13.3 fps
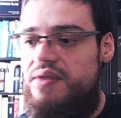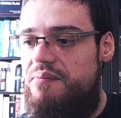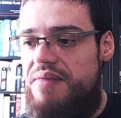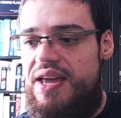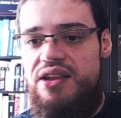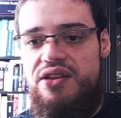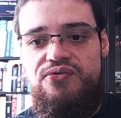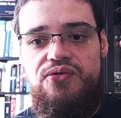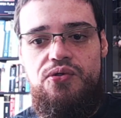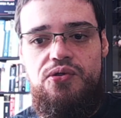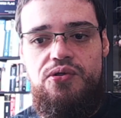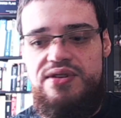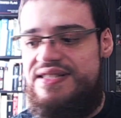made
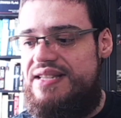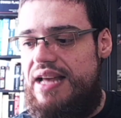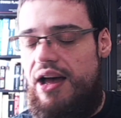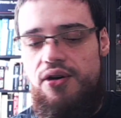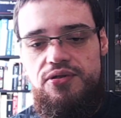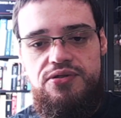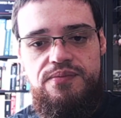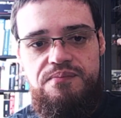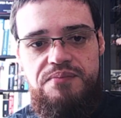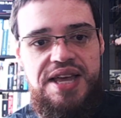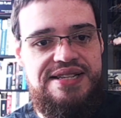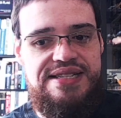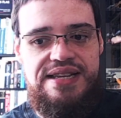for sound
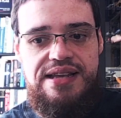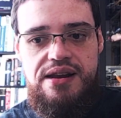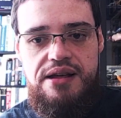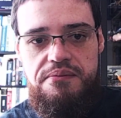mixing